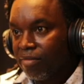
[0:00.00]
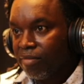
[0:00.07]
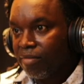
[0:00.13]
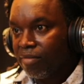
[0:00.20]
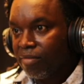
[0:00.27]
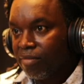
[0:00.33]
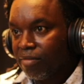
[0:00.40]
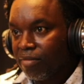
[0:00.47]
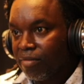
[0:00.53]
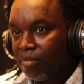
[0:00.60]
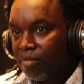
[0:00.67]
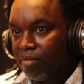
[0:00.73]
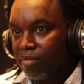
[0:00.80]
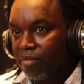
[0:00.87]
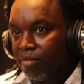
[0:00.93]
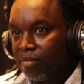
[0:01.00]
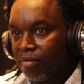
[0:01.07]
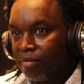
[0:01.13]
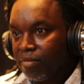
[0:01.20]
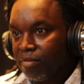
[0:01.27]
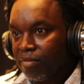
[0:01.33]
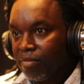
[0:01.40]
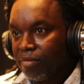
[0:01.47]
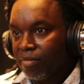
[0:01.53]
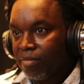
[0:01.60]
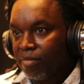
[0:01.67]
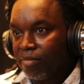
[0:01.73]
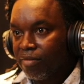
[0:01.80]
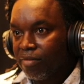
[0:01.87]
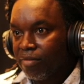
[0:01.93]

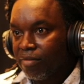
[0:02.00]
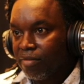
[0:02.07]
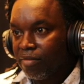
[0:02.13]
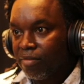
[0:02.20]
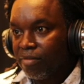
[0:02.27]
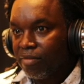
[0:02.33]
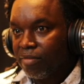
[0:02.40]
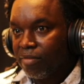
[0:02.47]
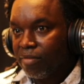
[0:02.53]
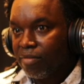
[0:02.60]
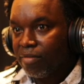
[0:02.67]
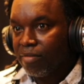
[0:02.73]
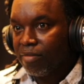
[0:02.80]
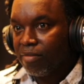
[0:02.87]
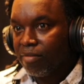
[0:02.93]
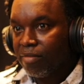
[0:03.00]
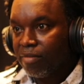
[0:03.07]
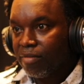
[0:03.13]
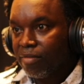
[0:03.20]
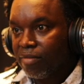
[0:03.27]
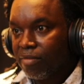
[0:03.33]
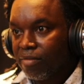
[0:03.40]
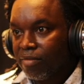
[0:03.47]
[no speech]